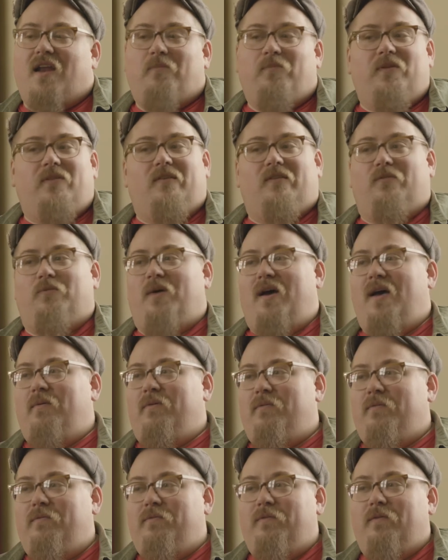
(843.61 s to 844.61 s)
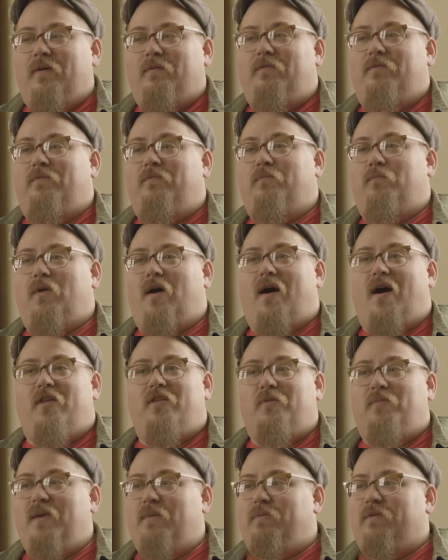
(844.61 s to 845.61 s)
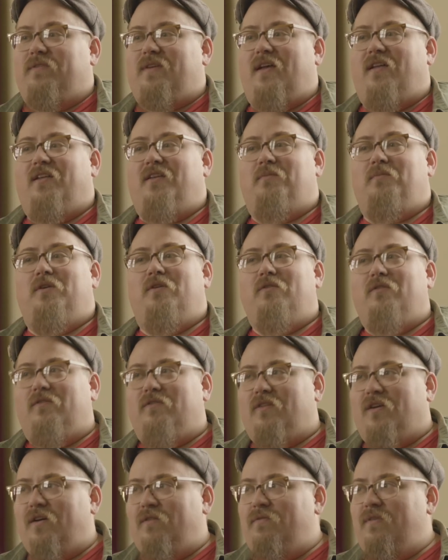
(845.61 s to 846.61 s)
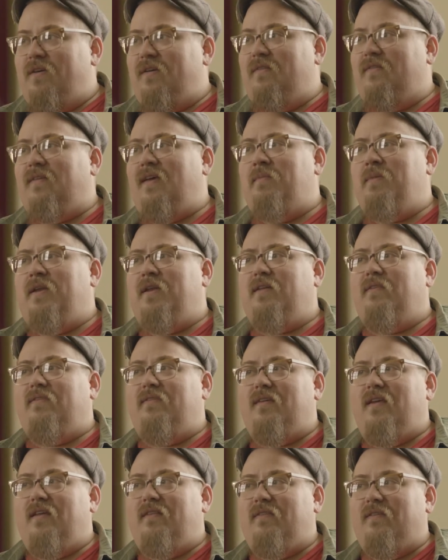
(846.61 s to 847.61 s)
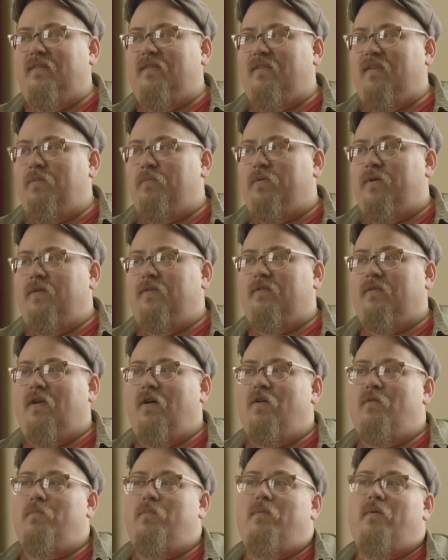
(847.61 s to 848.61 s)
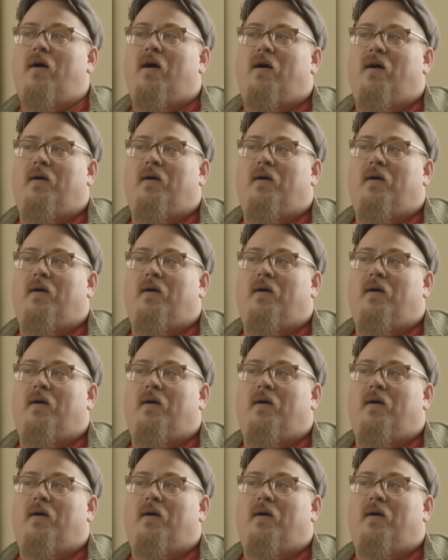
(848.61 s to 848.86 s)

up in this web of other people telling them, you deserve this. I mean, it's a slippery slope.